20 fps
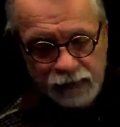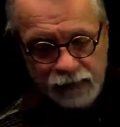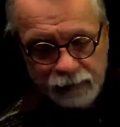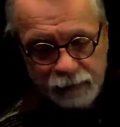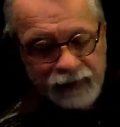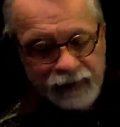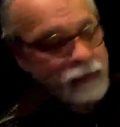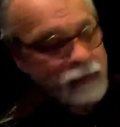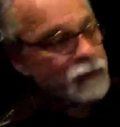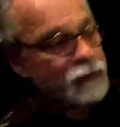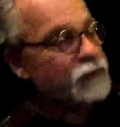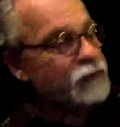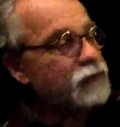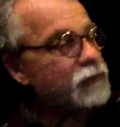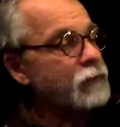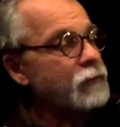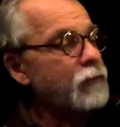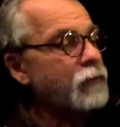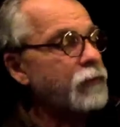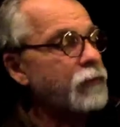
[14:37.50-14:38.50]
players
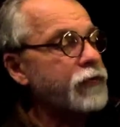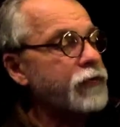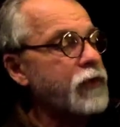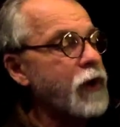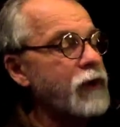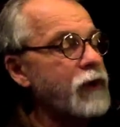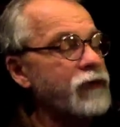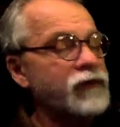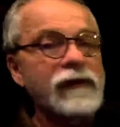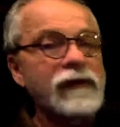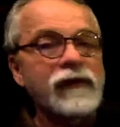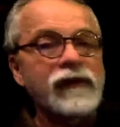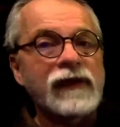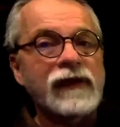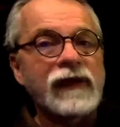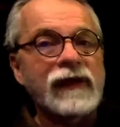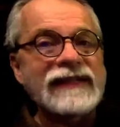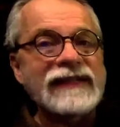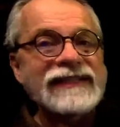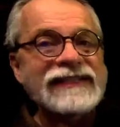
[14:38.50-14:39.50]
tossing this
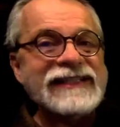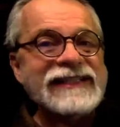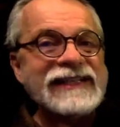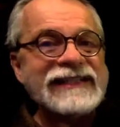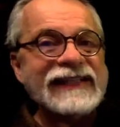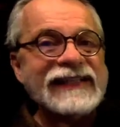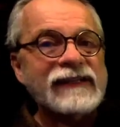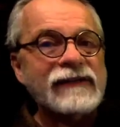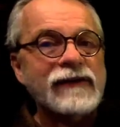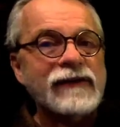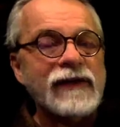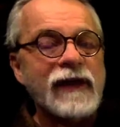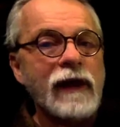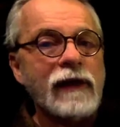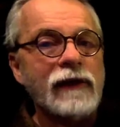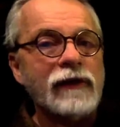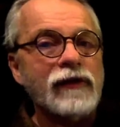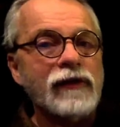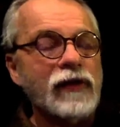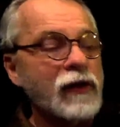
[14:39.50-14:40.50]
in. It's just a little
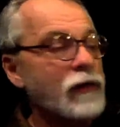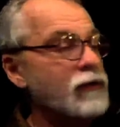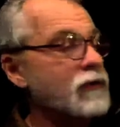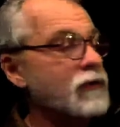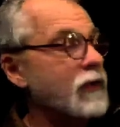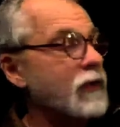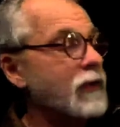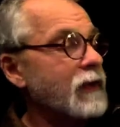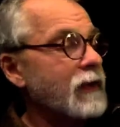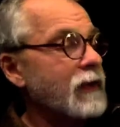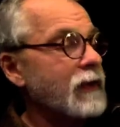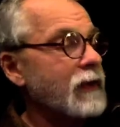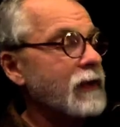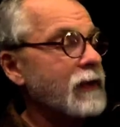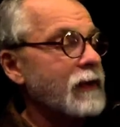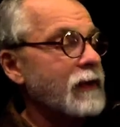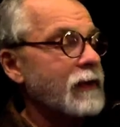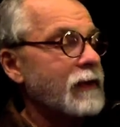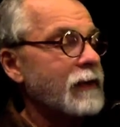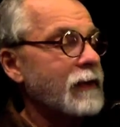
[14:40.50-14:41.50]
color note,
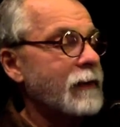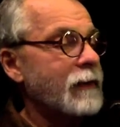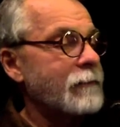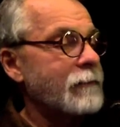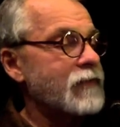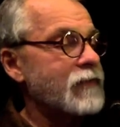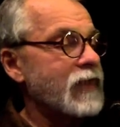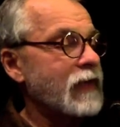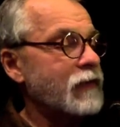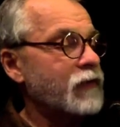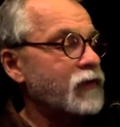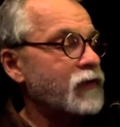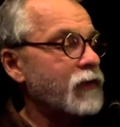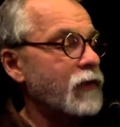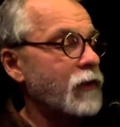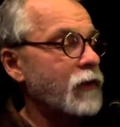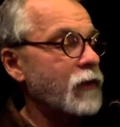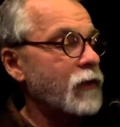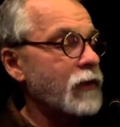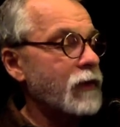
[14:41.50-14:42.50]
and
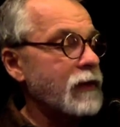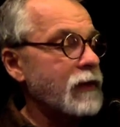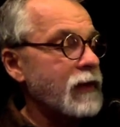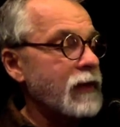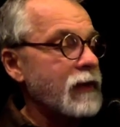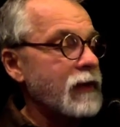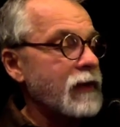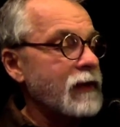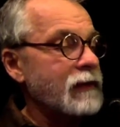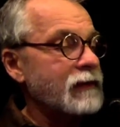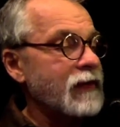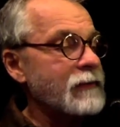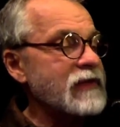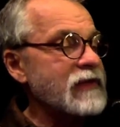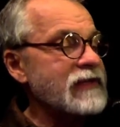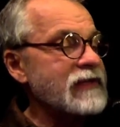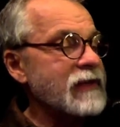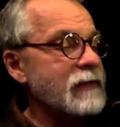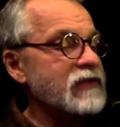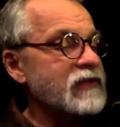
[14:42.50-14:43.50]
so let
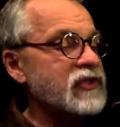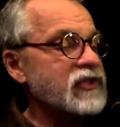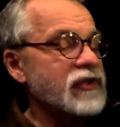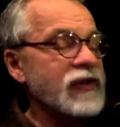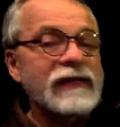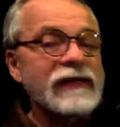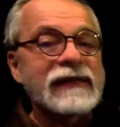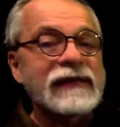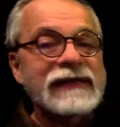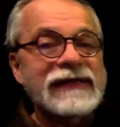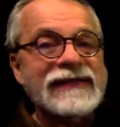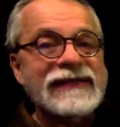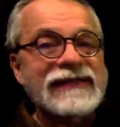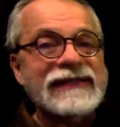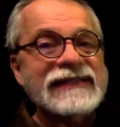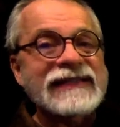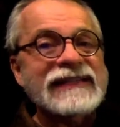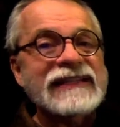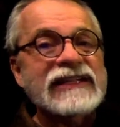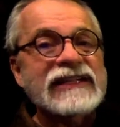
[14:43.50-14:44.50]
me demonstrate this
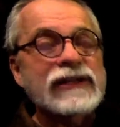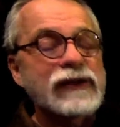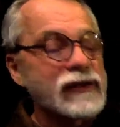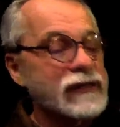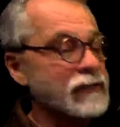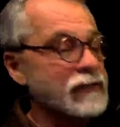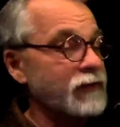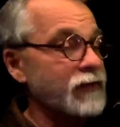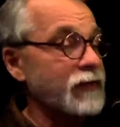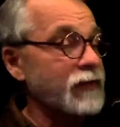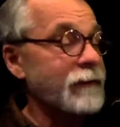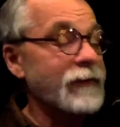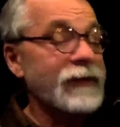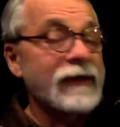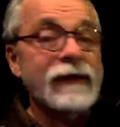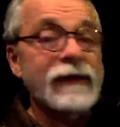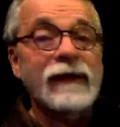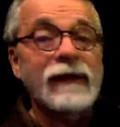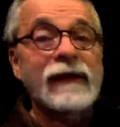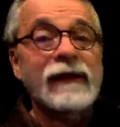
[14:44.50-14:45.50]
exclusively
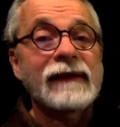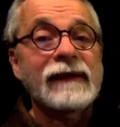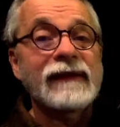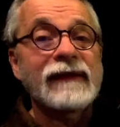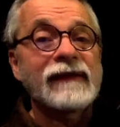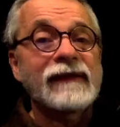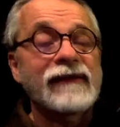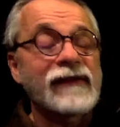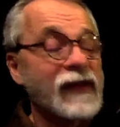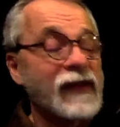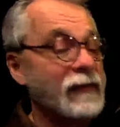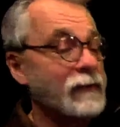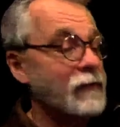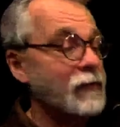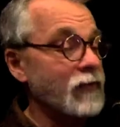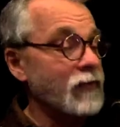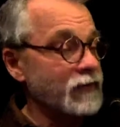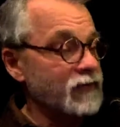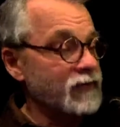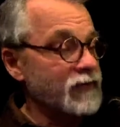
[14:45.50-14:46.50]
in the
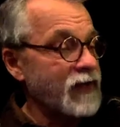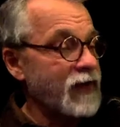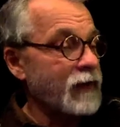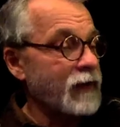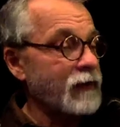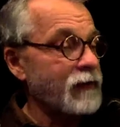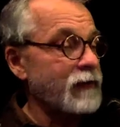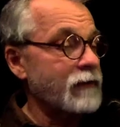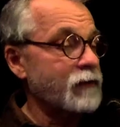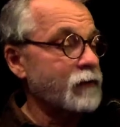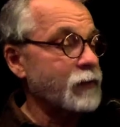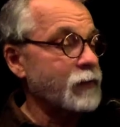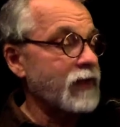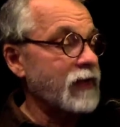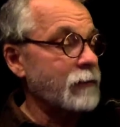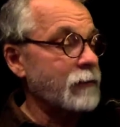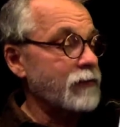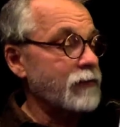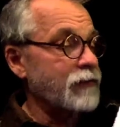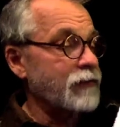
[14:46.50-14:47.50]
same style that I was
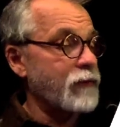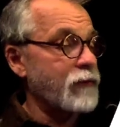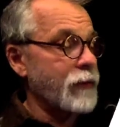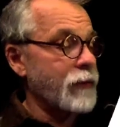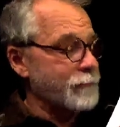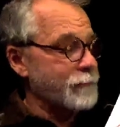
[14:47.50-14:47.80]
playing before.